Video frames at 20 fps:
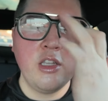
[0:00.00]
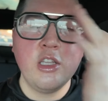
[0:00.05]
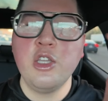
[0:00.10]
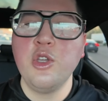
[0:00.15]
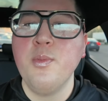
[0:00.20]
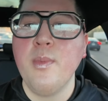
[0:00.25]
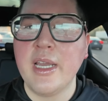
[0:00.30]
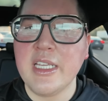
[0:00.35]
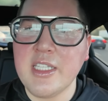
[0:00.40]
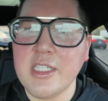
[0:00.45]

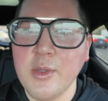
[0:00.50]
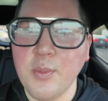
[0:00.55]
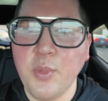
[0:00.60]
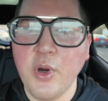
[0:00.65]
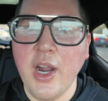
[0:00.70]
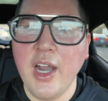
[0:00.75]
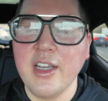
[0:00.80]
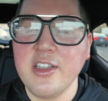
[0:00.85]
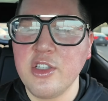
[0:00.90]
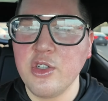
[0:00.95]
You might
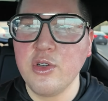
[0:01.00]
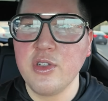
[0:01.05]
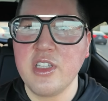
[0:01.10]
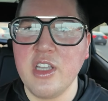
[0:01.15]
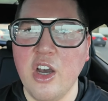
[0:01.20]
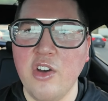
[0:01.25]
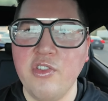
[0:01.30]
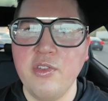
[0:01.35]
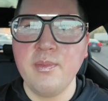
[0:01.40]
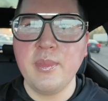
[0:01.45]
surprise
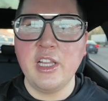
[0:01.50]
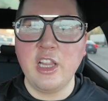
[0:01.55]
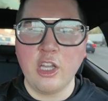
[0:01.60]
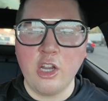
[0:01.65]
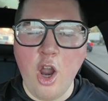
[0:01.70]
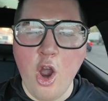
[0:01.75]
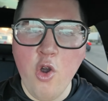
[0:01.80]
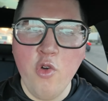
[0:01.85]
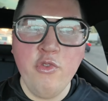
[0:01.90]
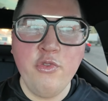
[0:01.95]
yourself and be
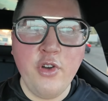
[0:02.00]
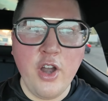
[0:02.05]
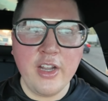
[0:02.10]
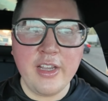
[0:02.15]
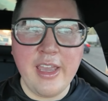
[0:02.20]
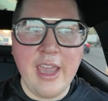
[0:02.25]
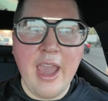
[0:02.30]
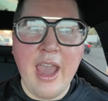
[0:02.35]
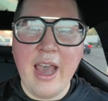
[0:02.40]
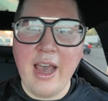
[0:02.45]
like, oh
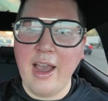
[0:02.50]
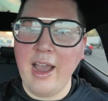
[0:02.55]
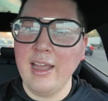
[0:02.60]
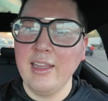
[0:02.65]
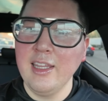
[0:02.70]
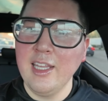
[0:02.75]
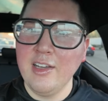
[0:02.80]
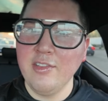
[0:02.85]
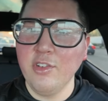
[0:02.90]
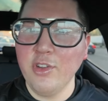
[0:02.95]
fuck yeah,
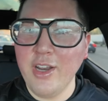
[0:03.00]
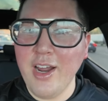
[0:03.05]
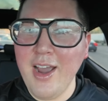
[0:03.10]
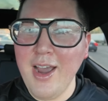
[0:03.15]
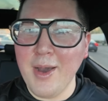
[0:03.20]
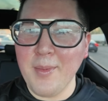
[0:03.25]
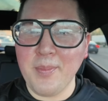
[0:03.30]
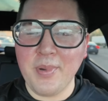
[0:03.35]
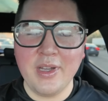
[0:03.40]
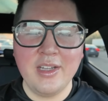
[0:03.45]
I leveled
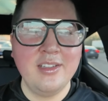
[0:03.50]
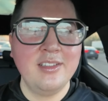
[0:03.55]
up.